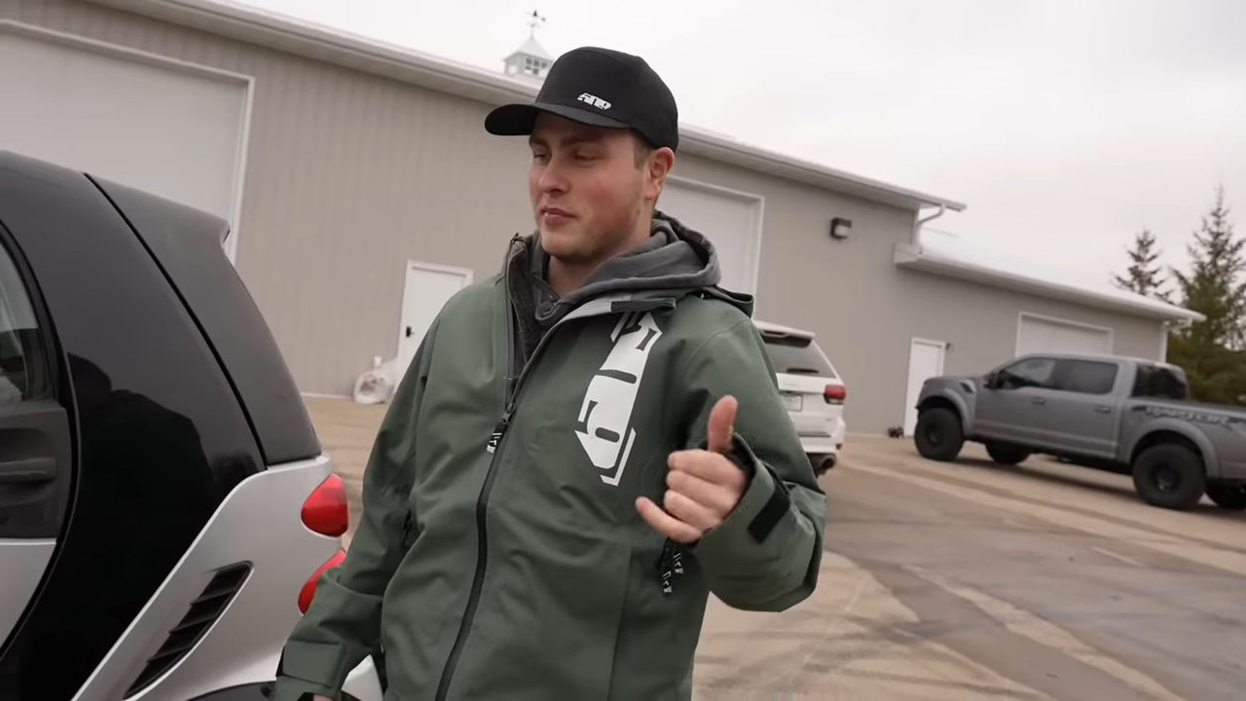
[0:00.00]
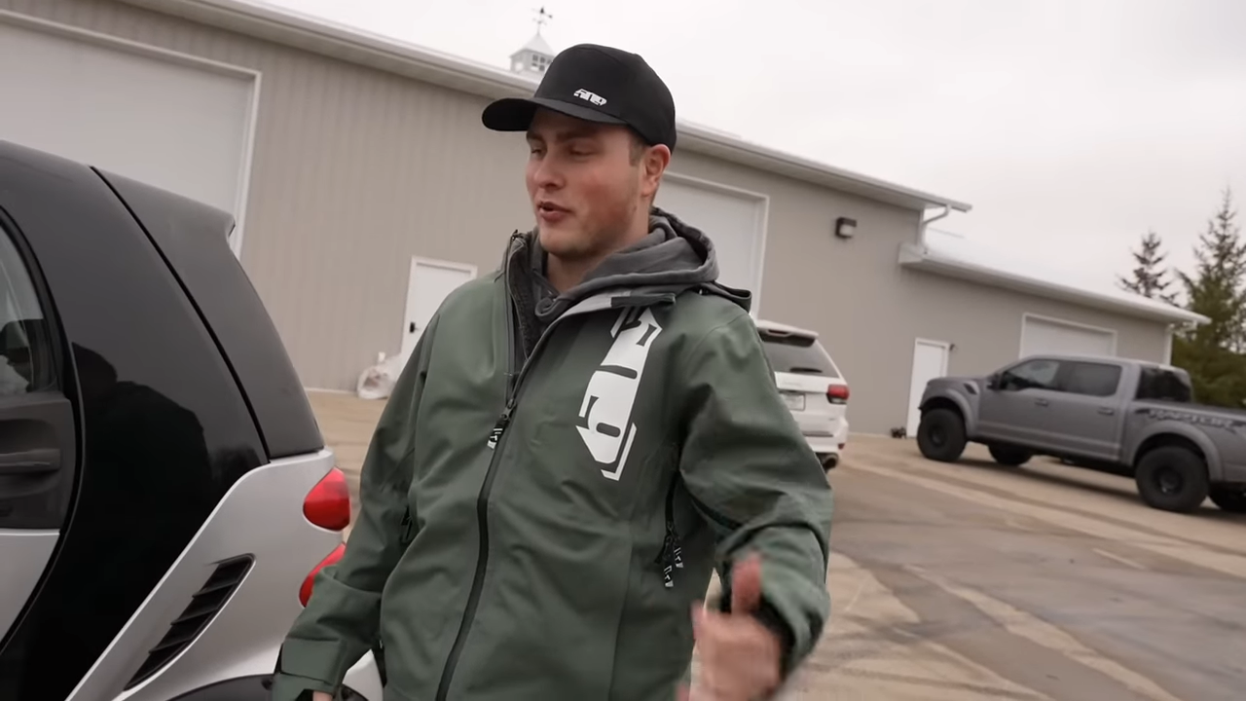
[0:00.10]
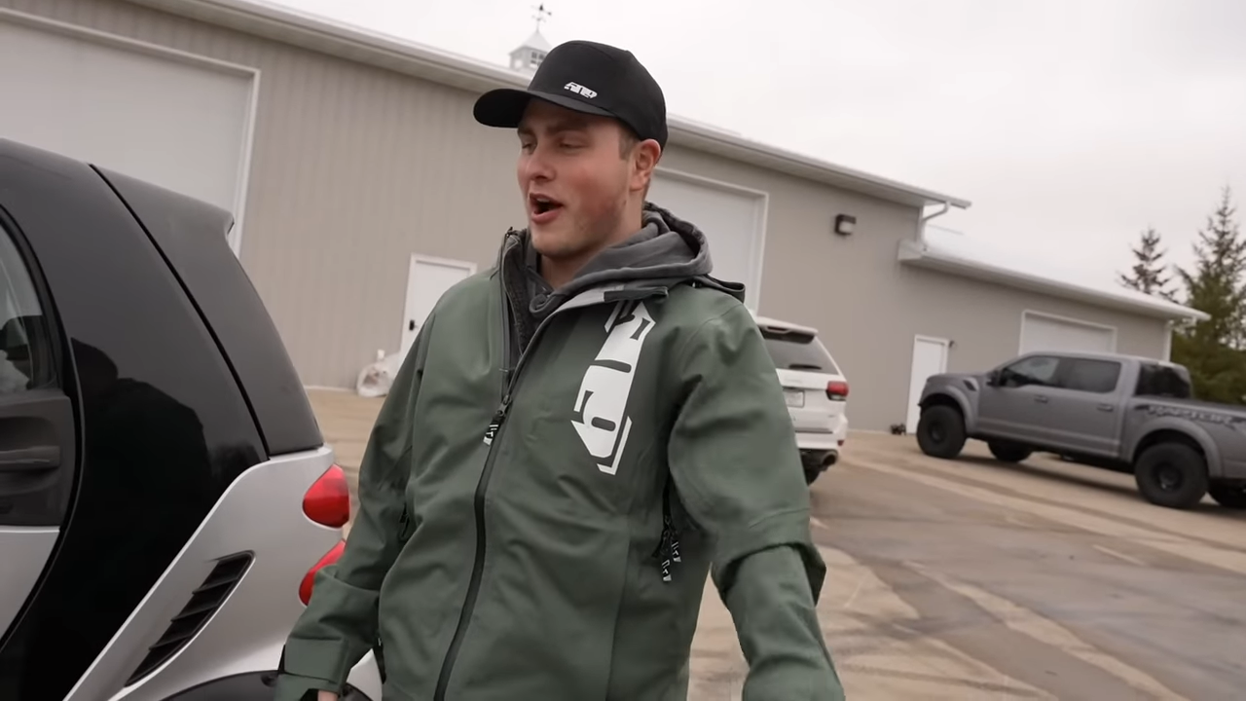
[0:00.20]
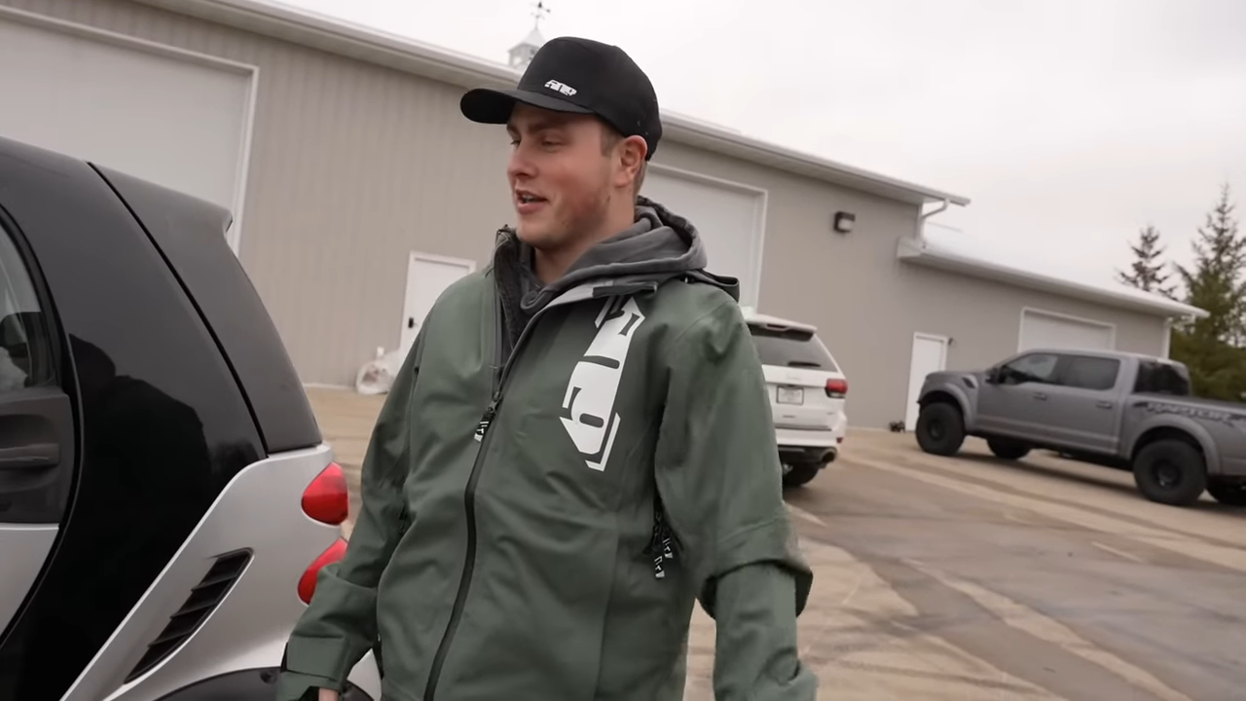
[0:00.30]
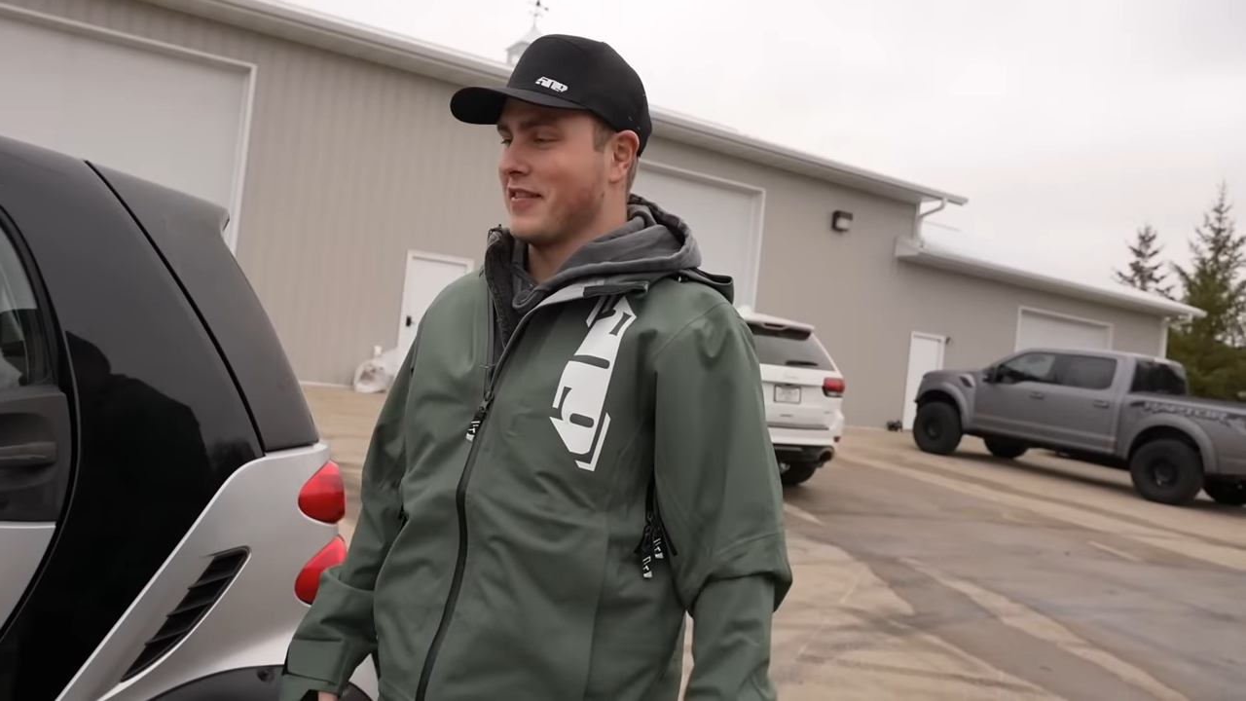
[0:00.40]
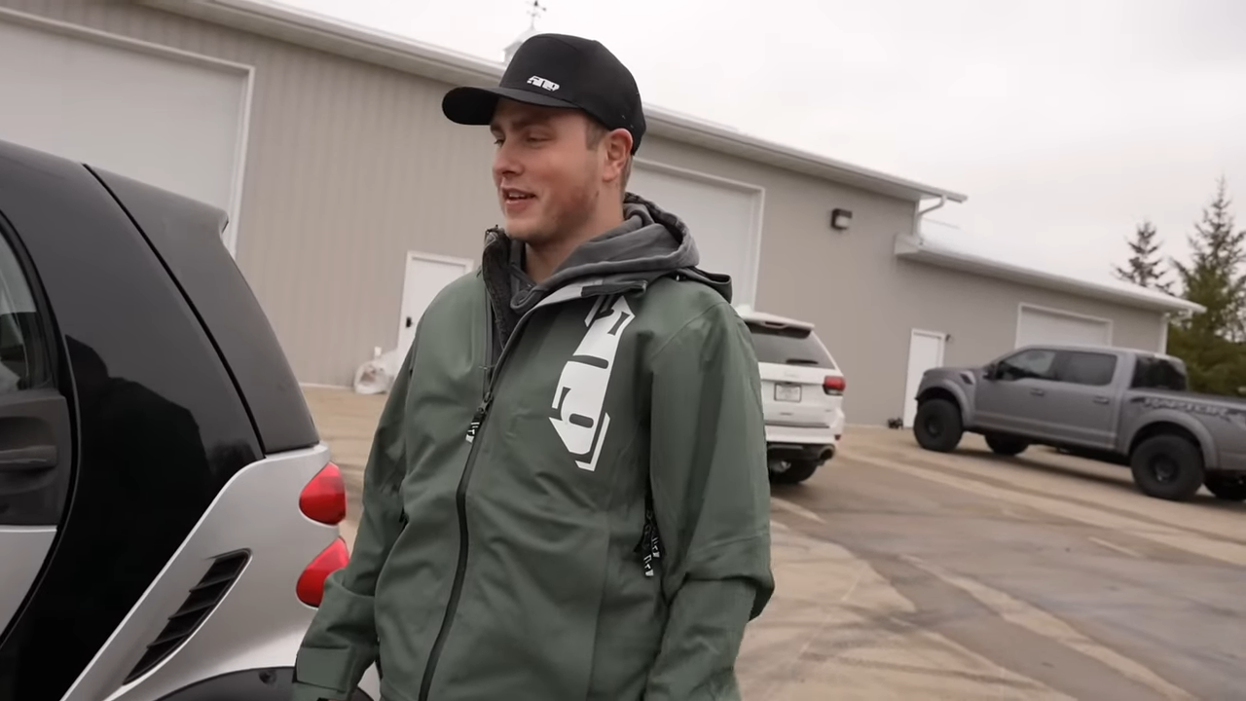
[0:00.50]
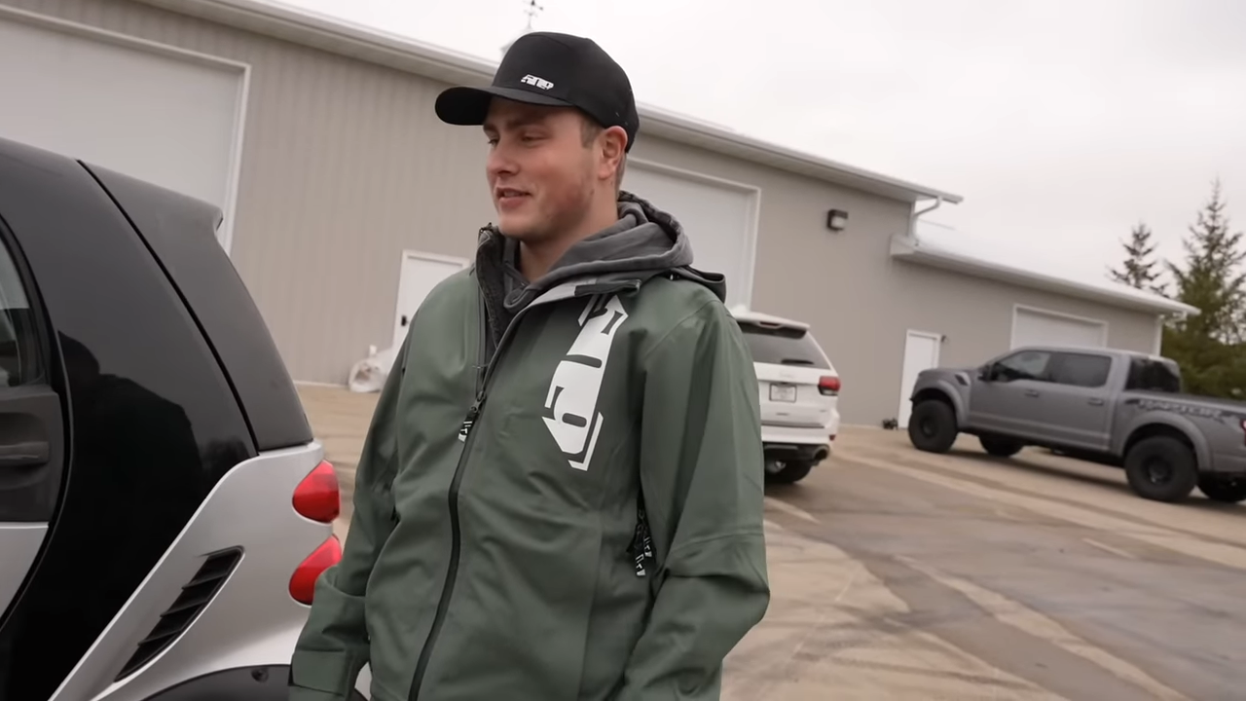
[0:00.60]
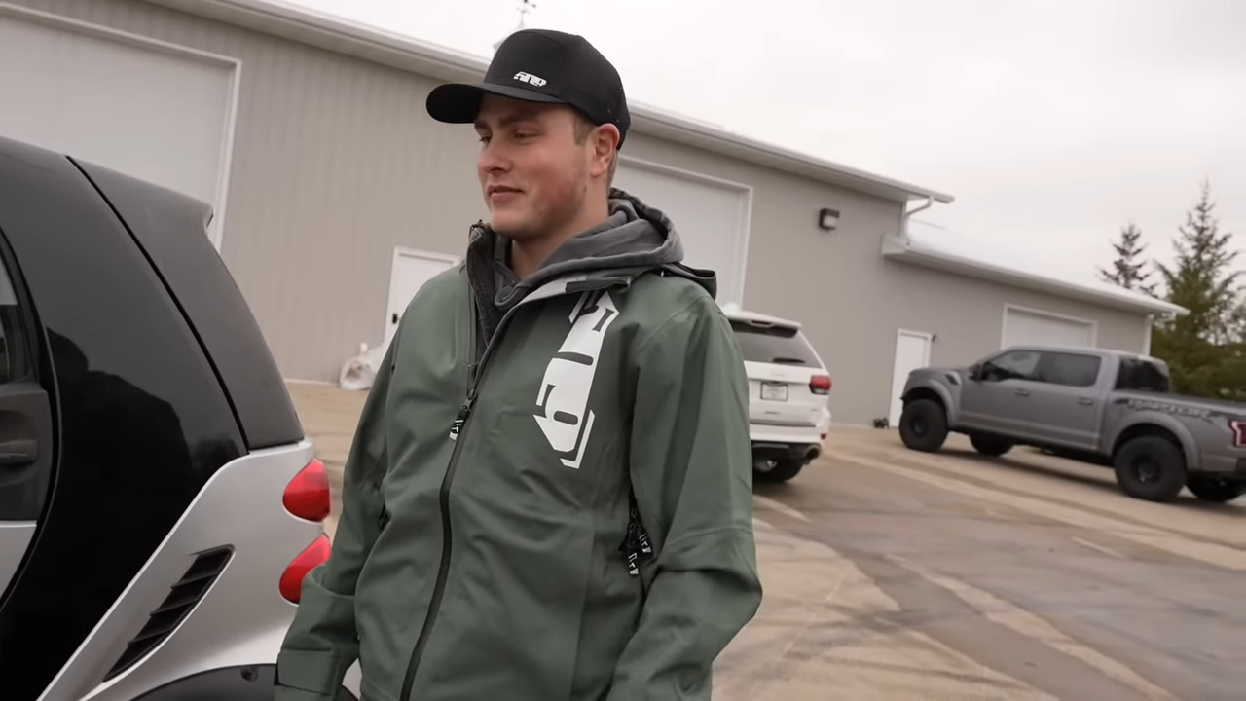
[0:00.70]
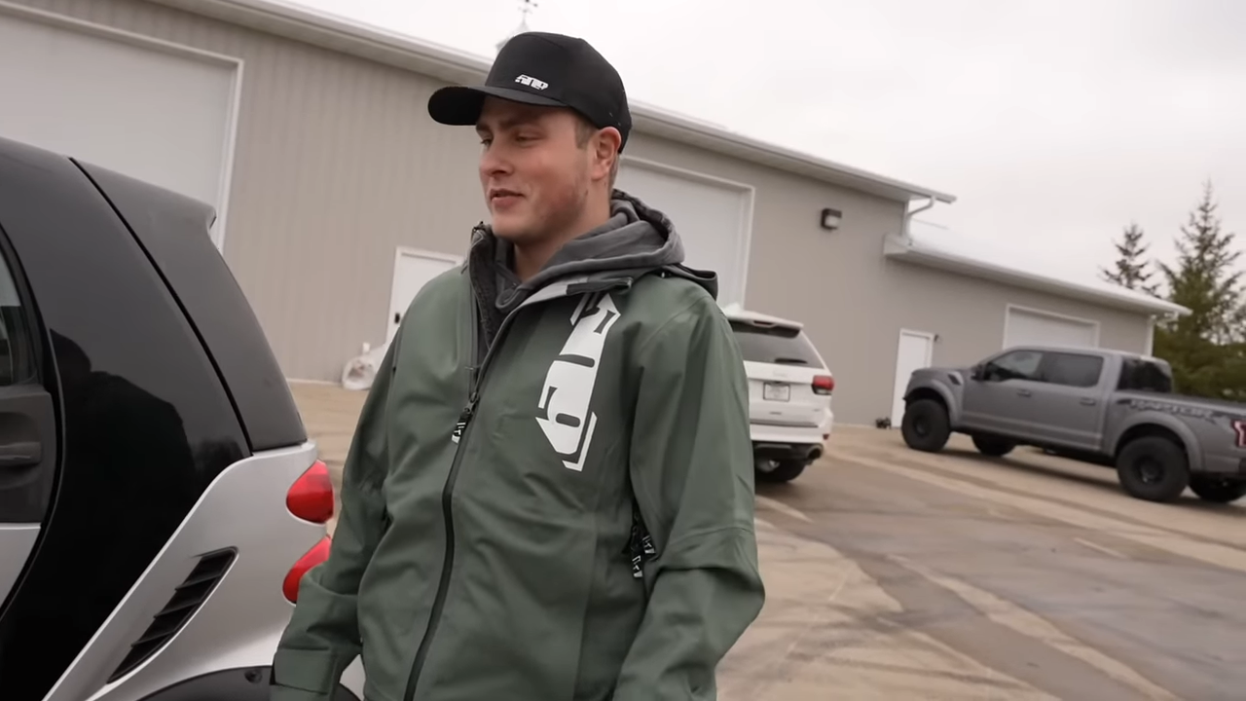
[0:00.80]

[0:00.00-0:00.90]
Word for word: Brian like